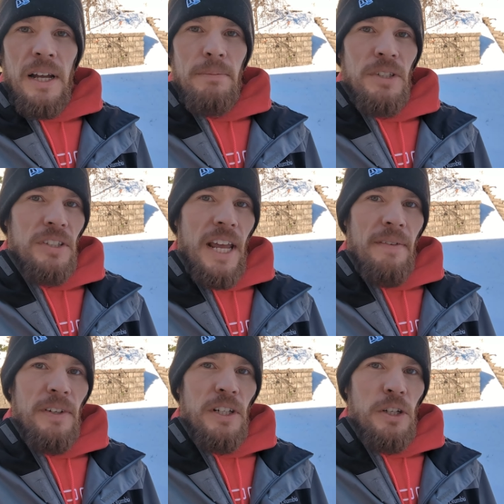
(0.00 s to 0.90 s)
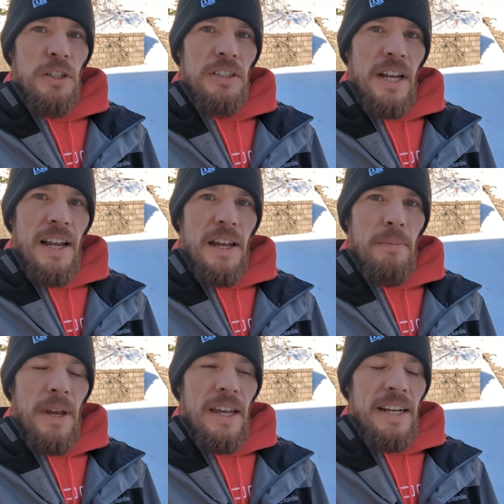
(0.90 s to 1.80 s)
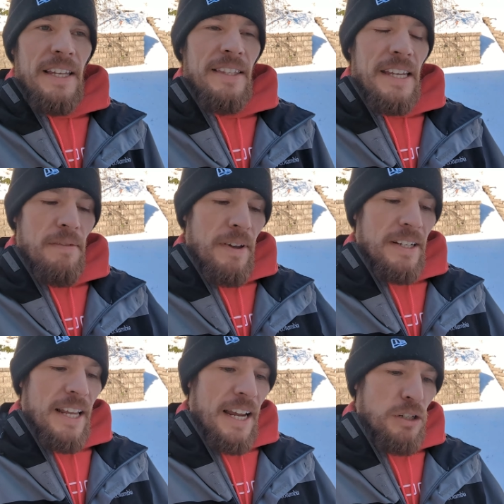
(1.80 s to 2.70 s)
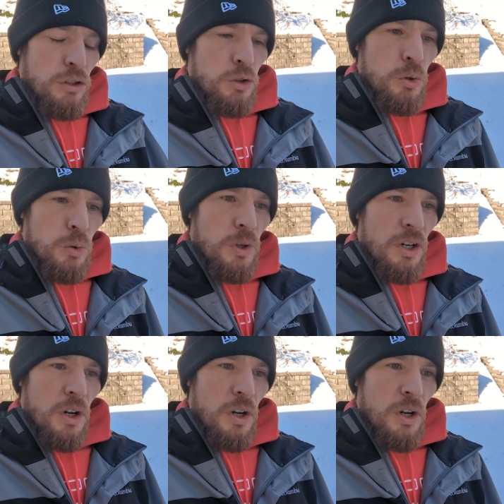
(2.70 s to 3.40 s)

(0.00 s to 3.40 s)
I'm just having a good time. And in the event I do